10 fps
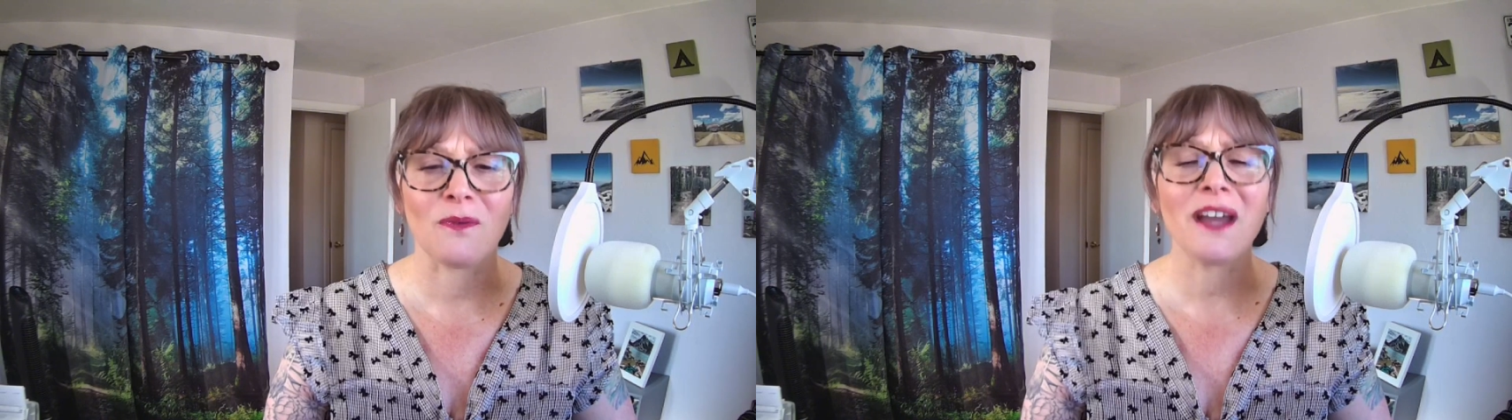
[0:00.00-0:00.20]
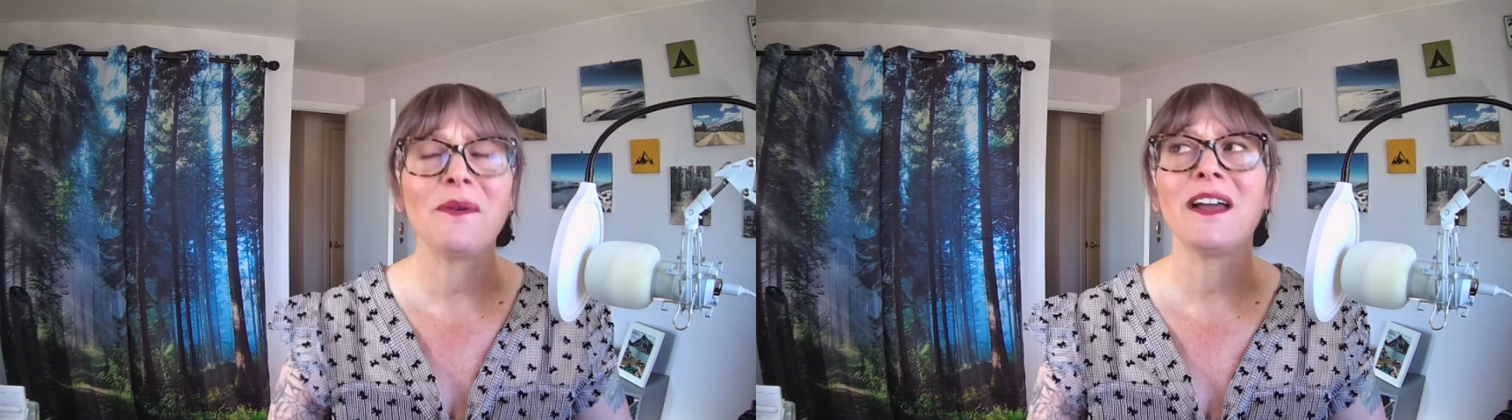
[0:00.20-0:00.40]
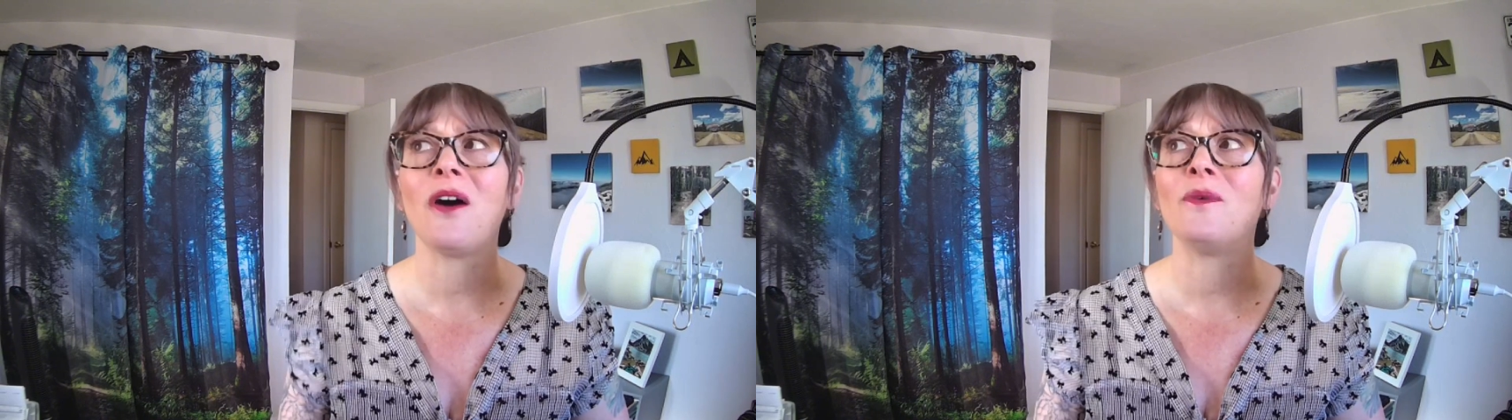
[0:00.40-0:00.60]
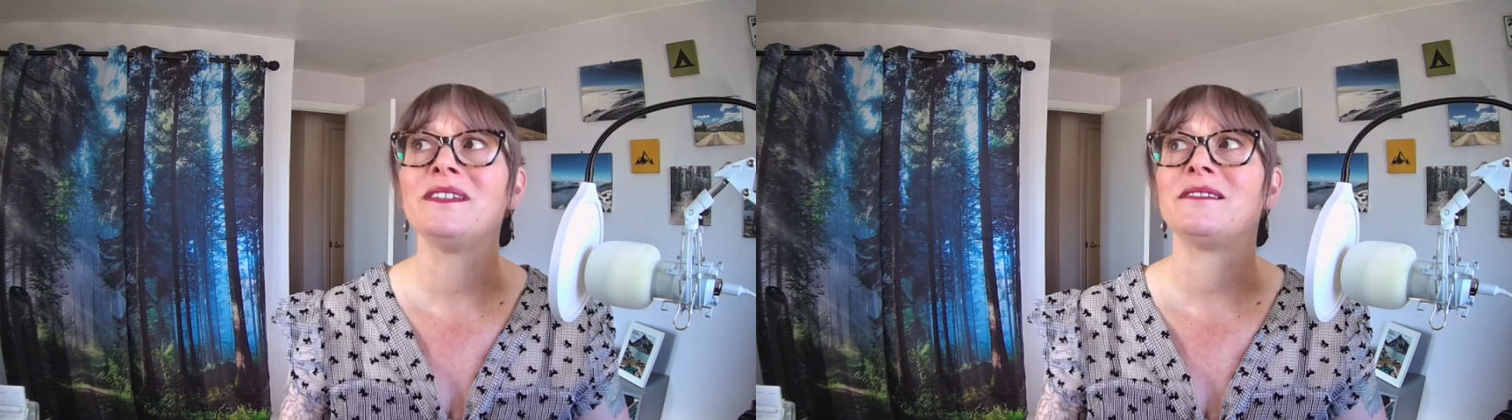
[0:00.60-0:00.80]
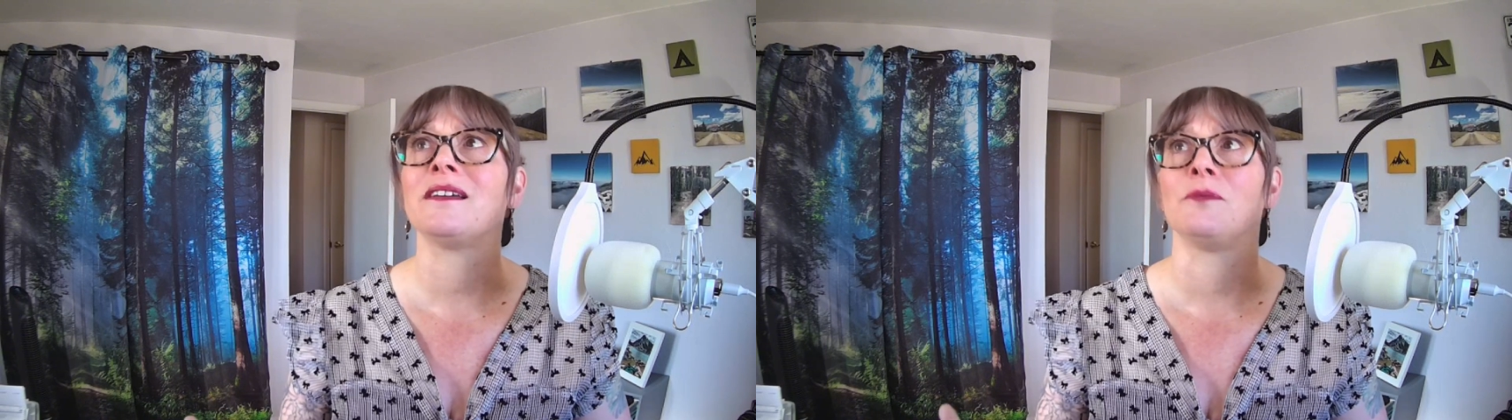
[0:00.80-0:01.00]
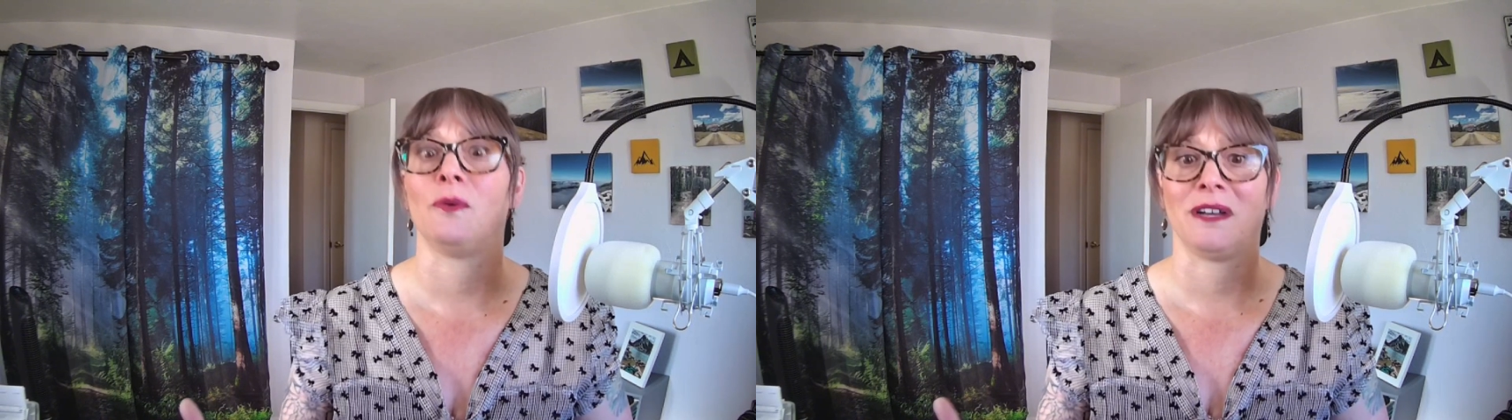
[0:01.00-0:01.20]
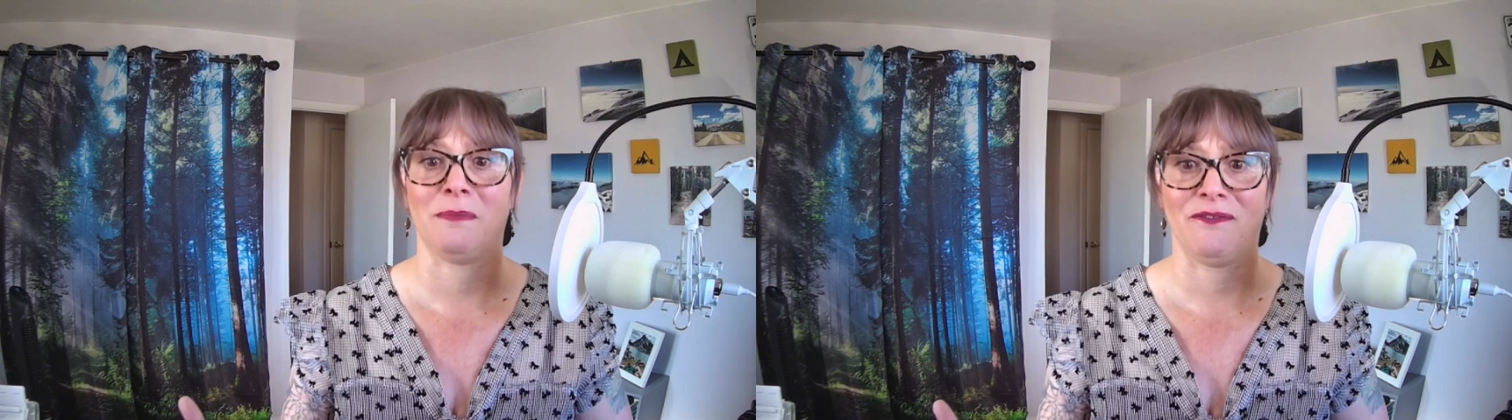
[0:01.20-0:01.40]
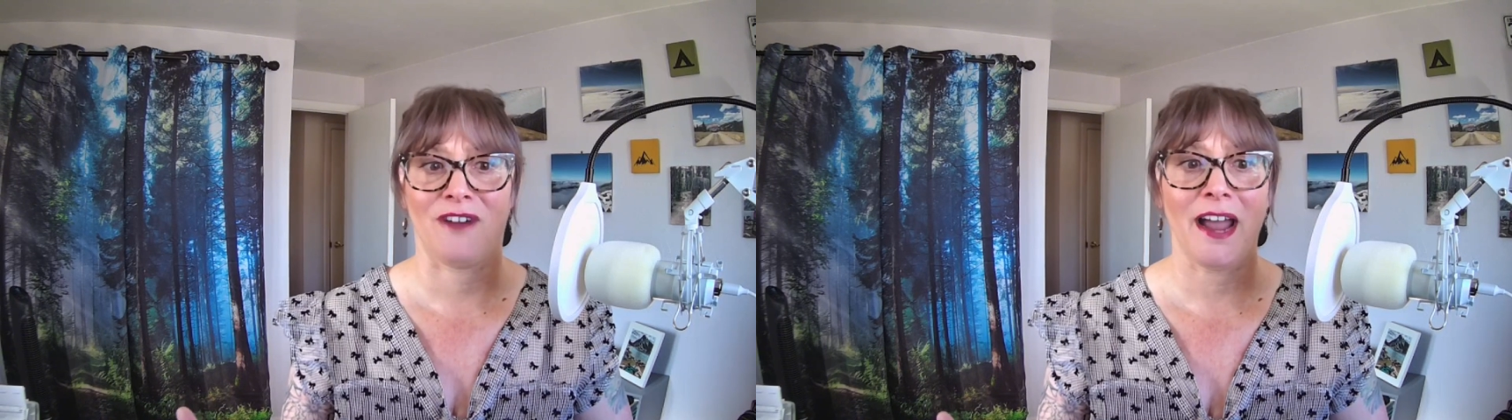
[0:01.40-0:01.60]
Why do I always think I'm going to
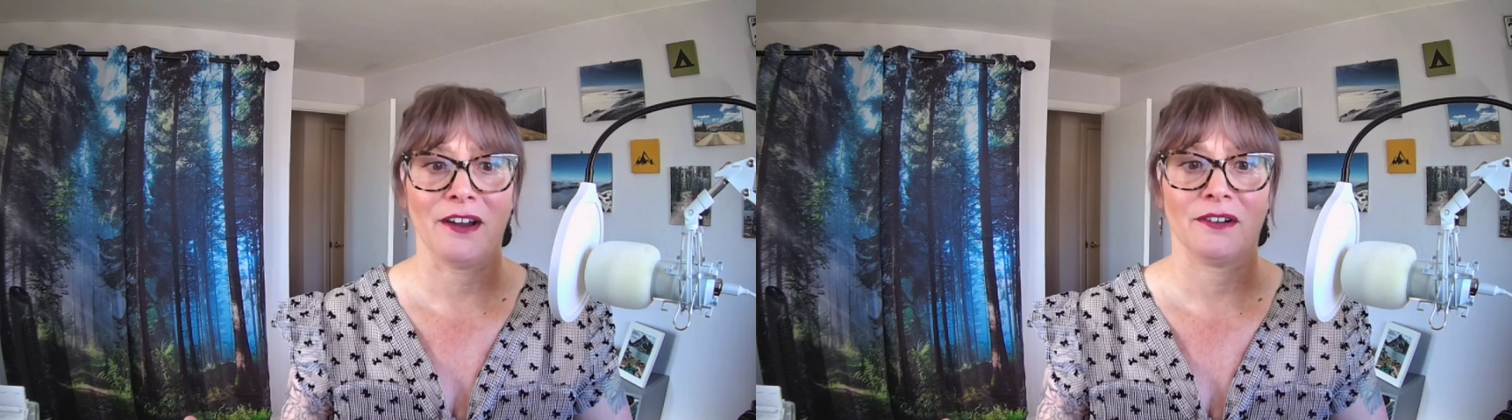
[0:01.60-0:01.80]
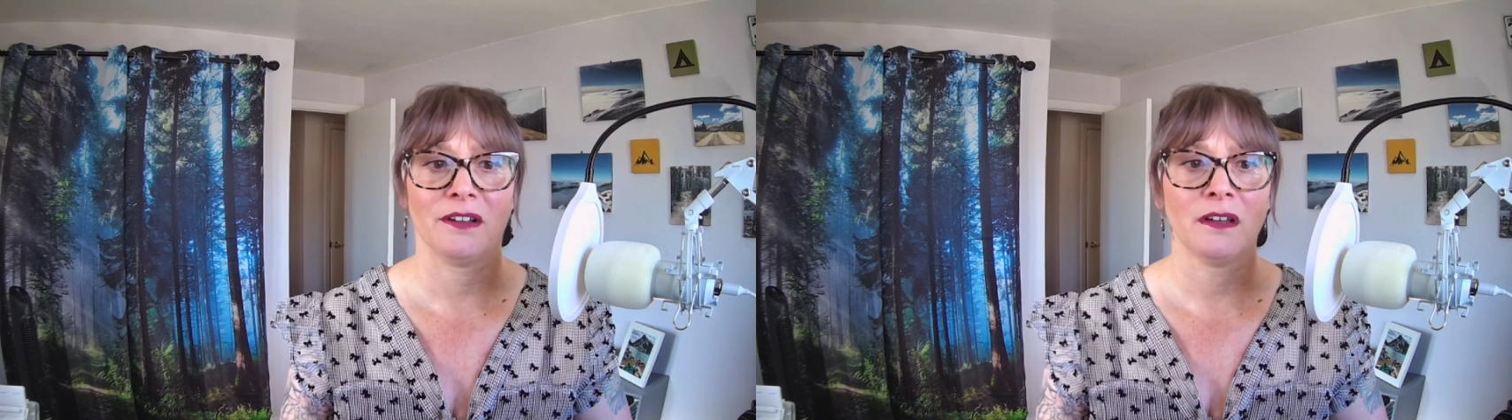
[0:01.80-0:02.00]
be fired?